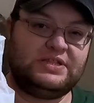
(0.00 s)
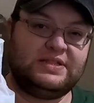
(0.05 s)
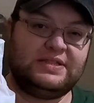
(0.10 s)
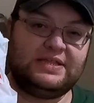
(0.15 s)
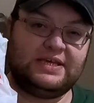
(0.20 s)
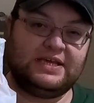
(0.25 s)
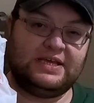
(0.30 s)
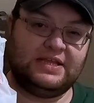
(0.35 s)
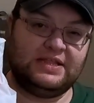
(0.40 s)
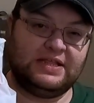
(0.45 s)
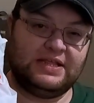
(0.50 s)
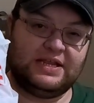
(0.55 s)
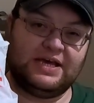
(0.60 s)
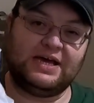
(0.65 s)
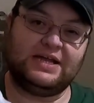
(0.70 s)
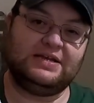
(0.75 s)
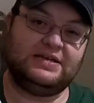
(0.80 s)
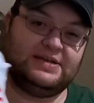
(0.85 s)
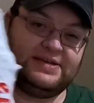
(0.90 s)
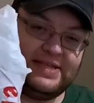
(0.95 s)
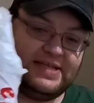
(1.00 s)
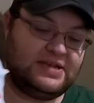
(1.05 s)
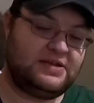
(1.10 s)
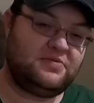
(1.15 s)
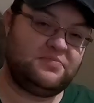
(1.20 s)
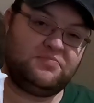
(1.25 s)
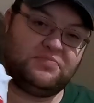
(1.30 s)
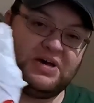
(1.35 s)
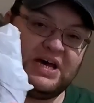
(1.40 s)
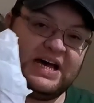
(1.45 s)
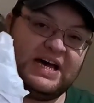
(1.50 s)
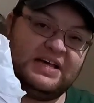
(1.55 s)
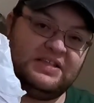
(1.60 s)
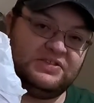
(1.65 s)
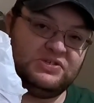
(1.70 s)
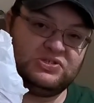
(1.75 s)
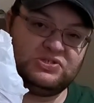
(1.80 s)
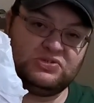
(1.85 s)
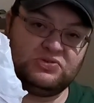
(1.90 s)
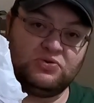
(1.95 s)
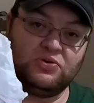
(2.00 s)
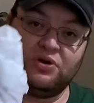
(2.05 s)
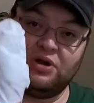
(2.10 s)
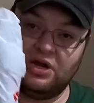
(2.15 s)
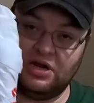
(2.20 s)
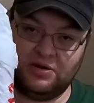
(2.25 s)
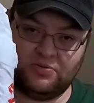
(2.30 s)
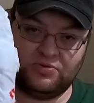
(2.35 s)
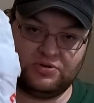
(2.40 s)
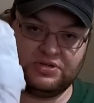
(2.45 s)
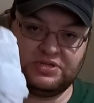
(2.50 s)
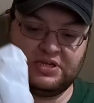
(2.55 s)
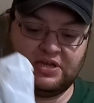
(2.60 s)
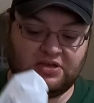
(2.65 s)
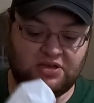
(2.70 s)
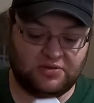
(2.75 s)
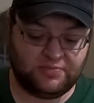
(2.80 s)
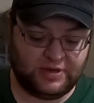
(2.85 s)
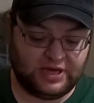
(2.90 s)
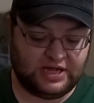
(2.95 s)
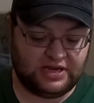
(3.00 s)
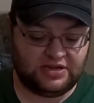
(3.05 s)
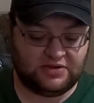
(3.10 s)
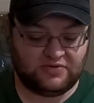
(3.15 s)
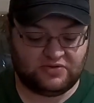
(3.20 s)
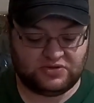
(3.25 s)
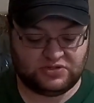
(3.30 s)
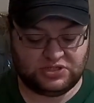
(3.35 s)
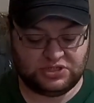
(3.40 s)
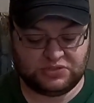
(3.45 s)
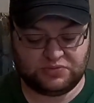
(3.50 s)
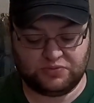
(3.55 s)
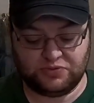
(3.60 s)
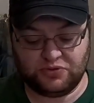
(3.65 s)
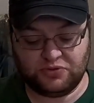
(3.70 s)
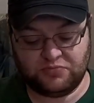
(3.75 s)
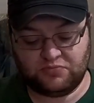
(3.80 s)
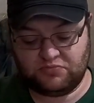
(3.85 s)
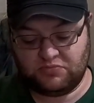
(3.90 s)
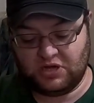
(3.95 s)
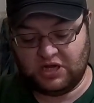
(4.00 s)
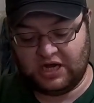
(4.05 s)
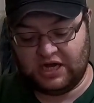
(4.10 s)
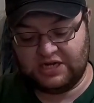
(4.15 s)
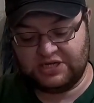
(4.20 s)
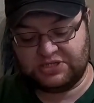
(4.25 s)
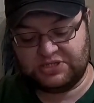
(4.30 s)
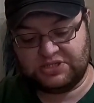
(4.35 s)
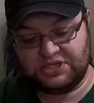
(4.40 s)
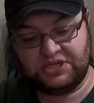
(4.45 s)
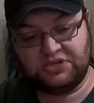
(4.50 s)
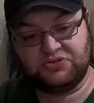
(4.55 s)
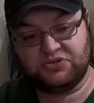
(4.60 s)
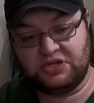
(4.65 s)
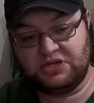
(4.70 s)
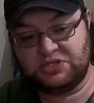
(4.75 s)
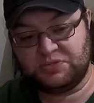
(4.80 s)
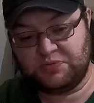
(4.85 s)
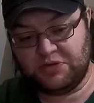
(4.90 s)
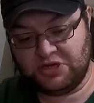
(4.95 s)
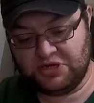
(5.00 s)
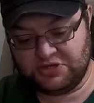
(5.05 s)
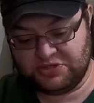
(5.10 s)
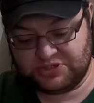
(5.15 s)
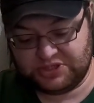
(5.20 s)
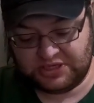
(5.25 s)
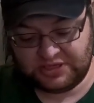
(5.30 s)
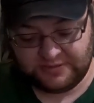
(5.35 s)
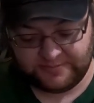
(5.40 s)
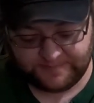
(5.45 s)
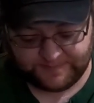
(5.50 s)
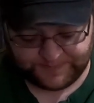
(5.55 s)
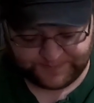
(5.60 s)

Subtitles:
thing that I didn't buy at the store, and I want to tell you about it just for honesty and transparency.